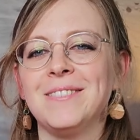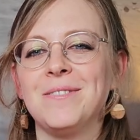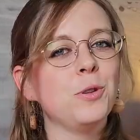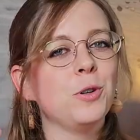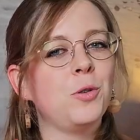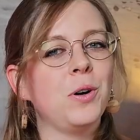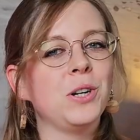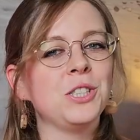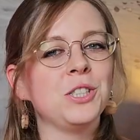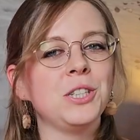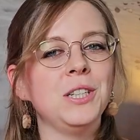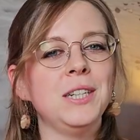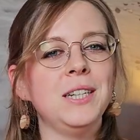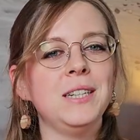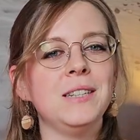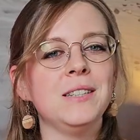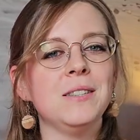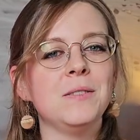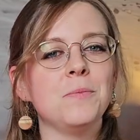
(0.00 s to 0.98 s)
The question
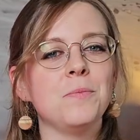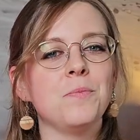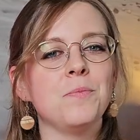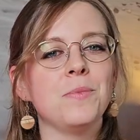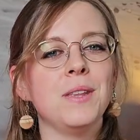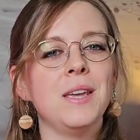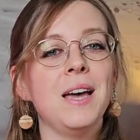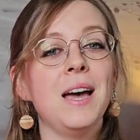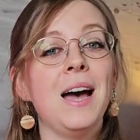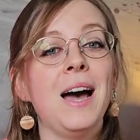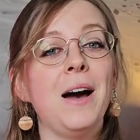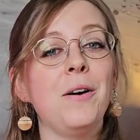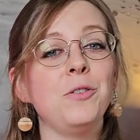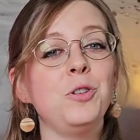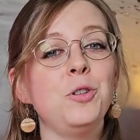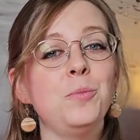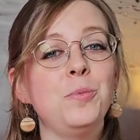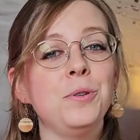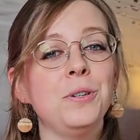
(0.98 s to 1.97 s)
is,
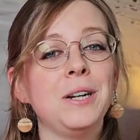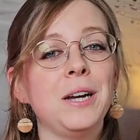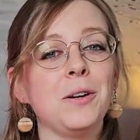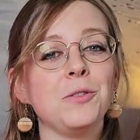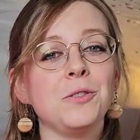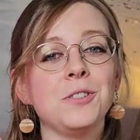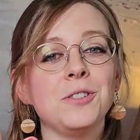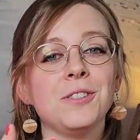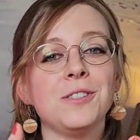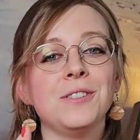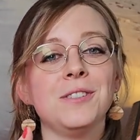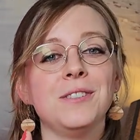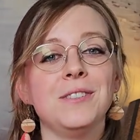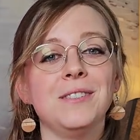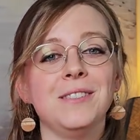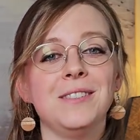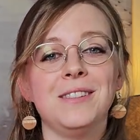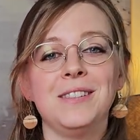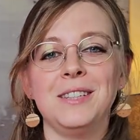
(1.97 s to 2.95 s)
how do you pronounce
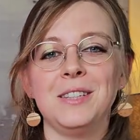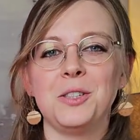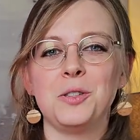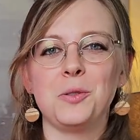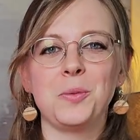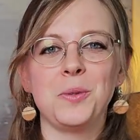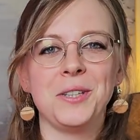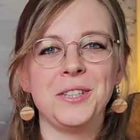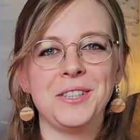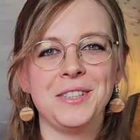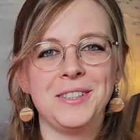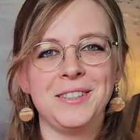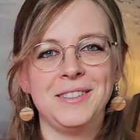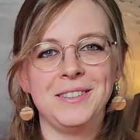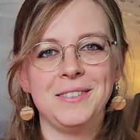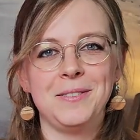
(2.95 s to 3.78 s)
this word?